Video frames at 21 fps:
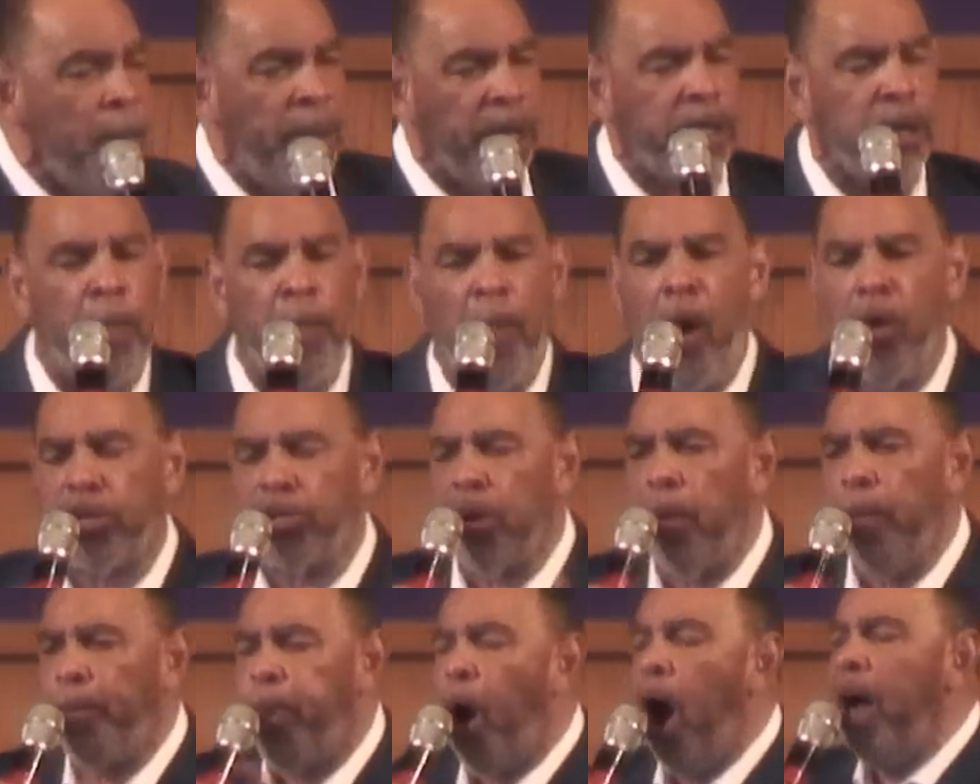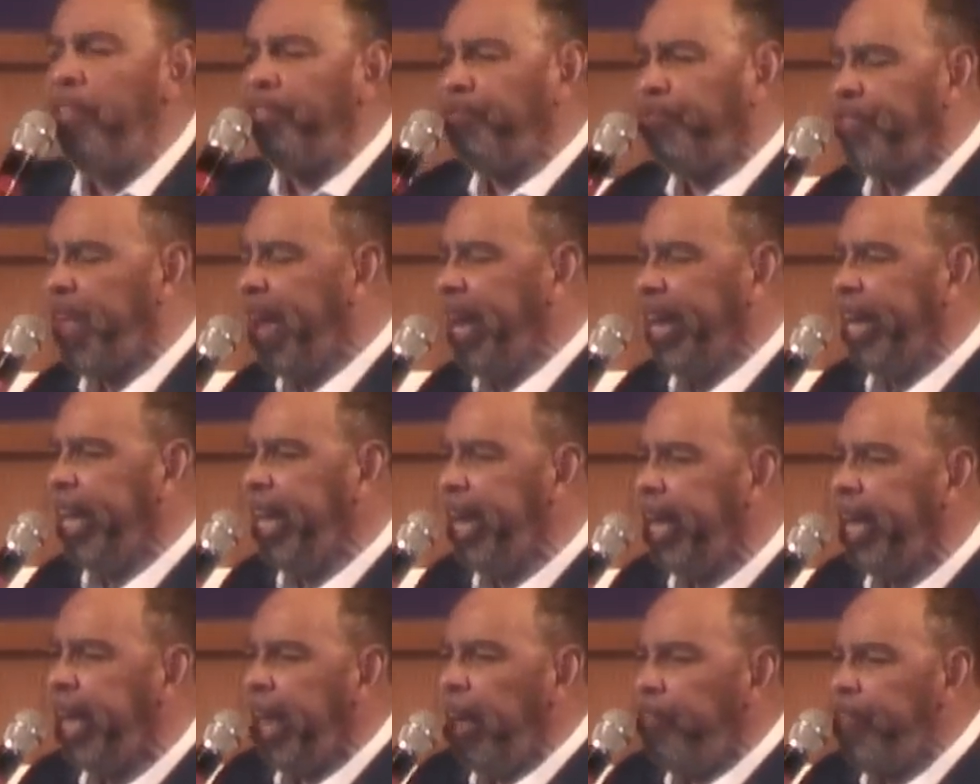But the most important thing
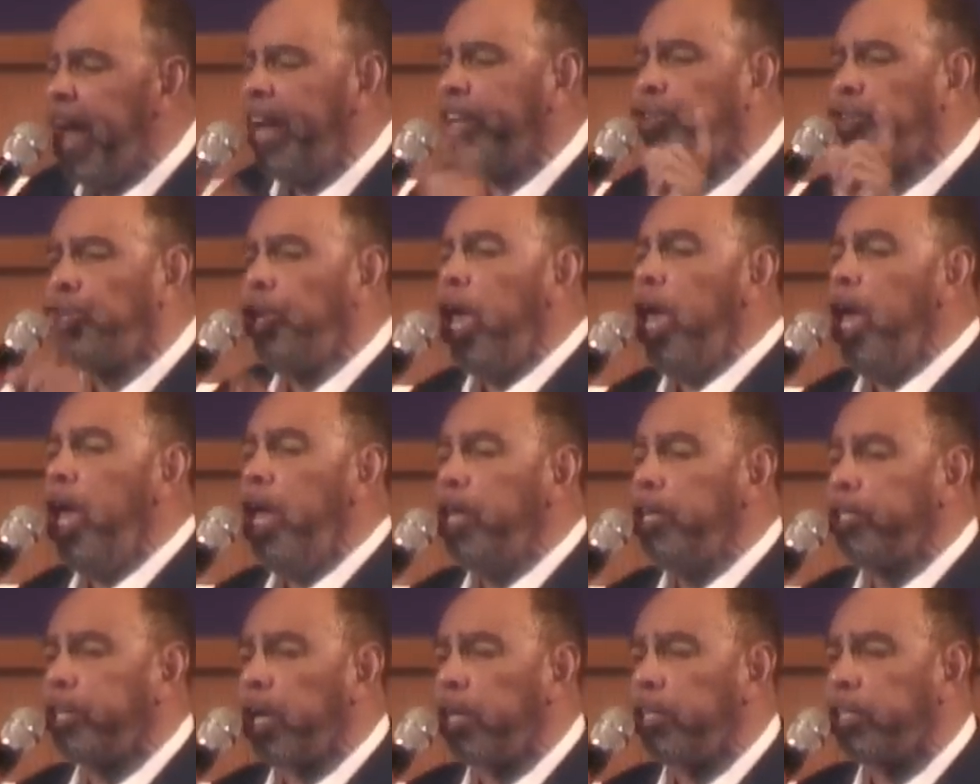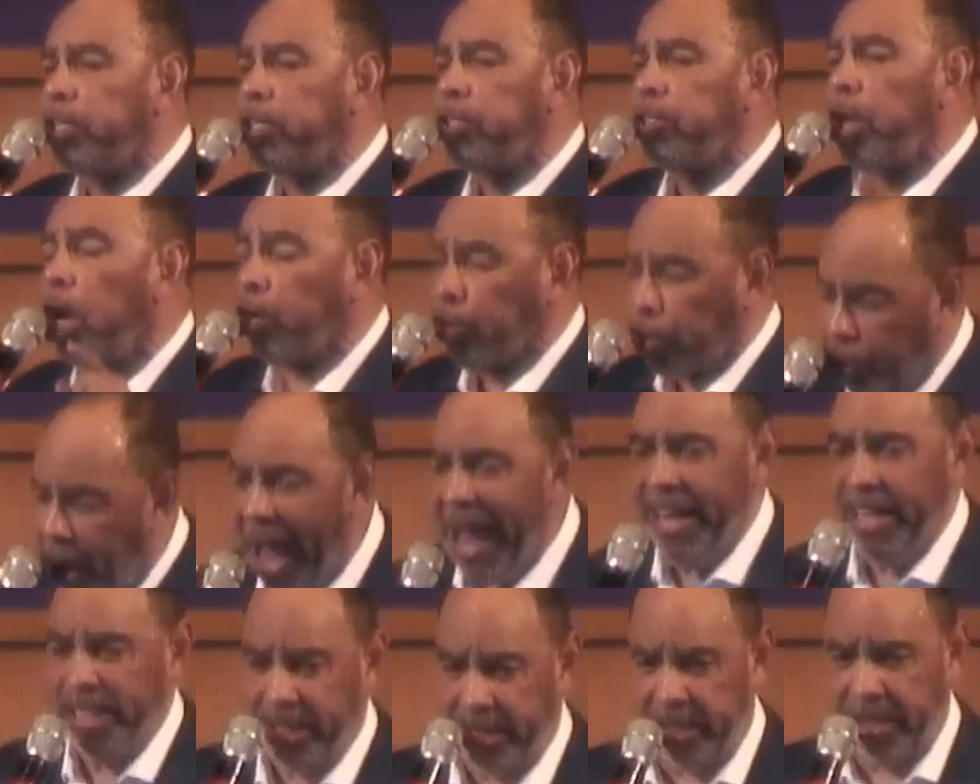is that Jesus, the
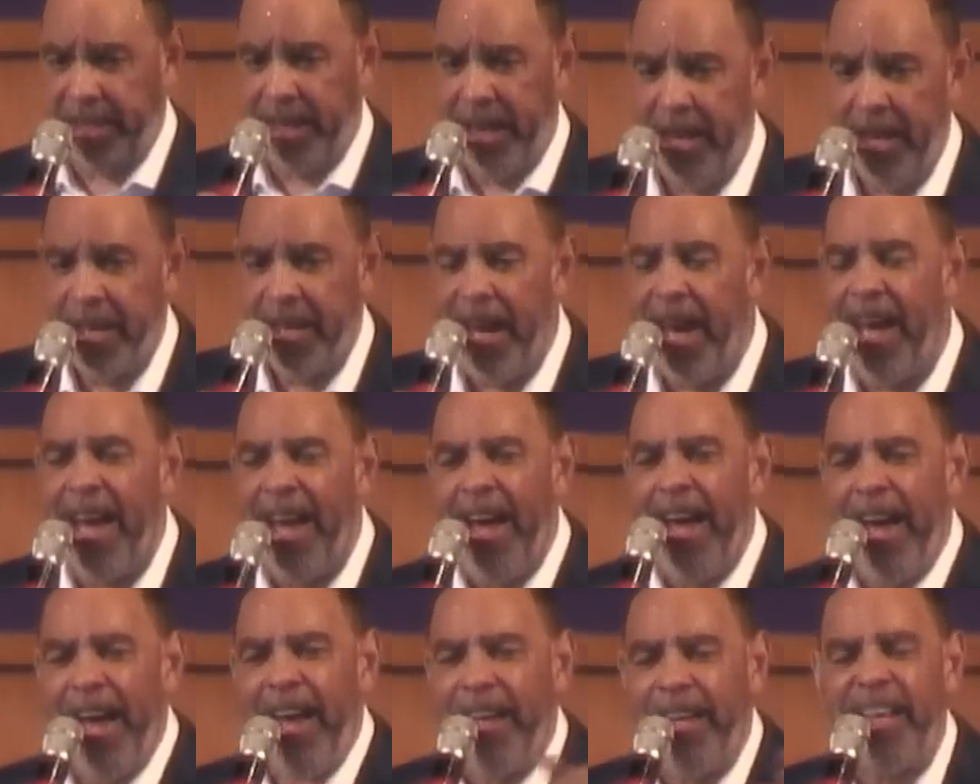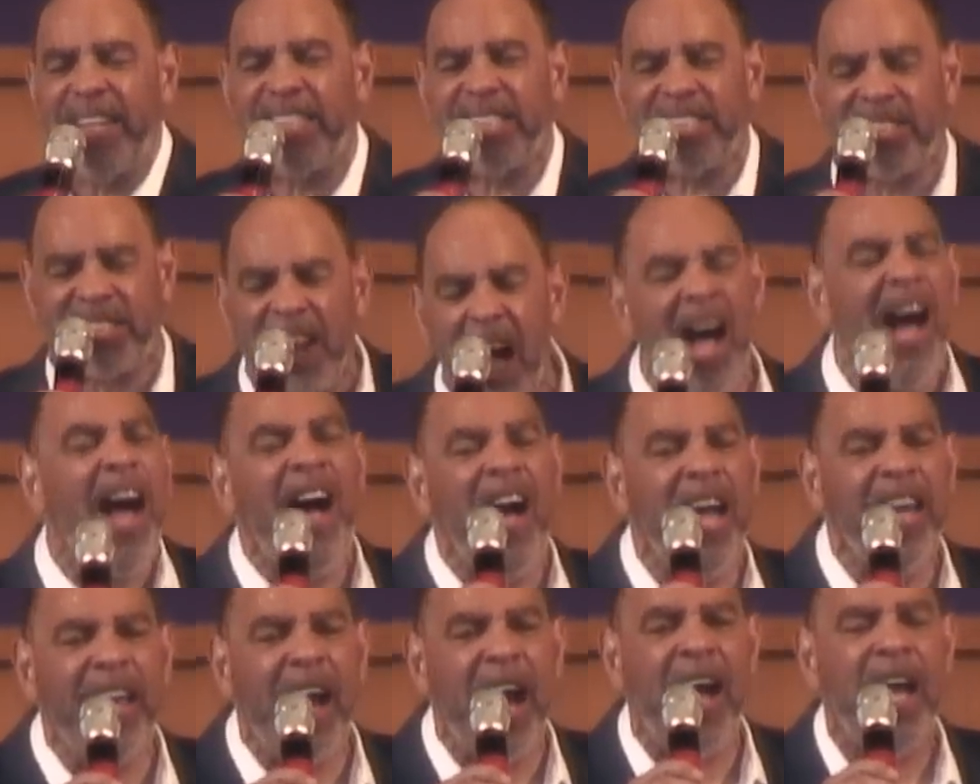Christ, the
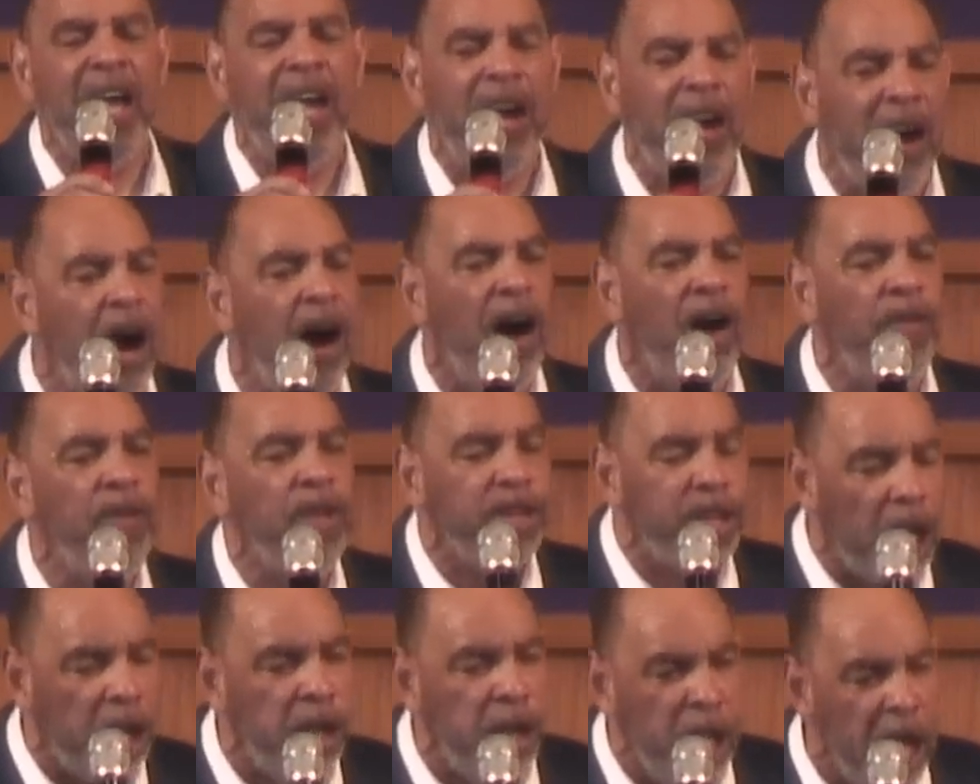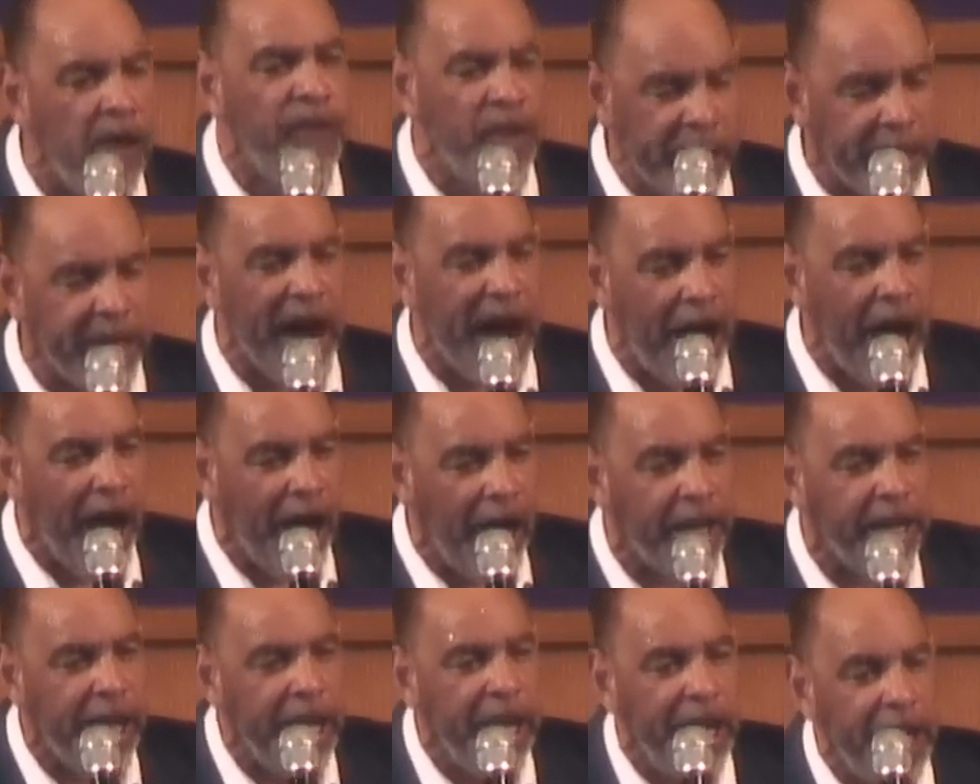Son of the living
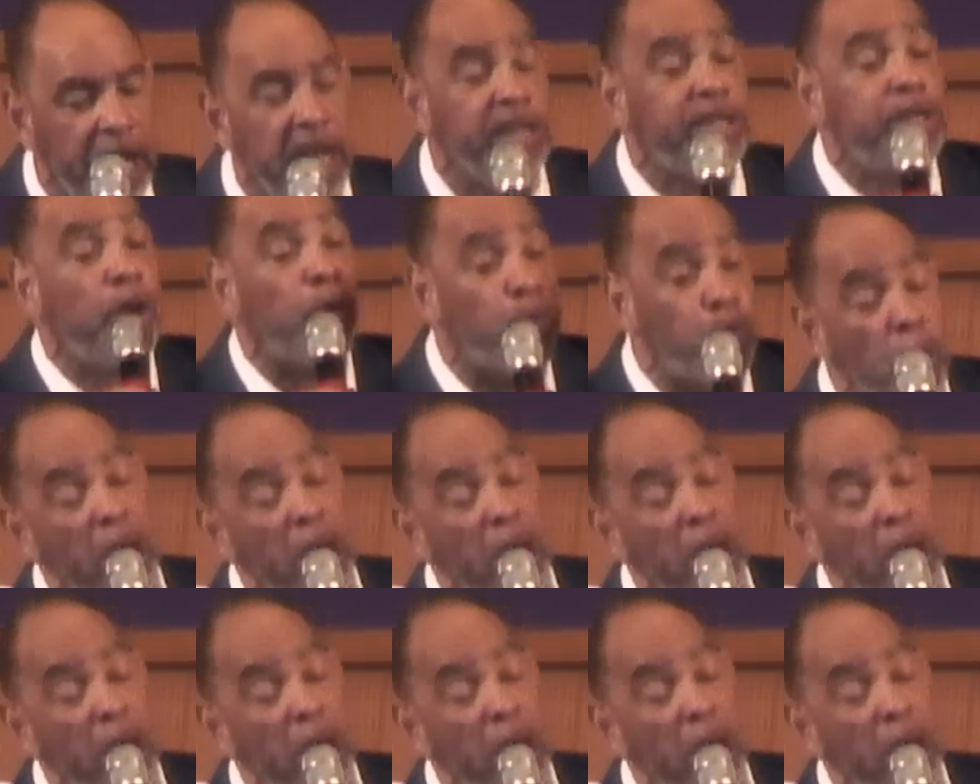God, is the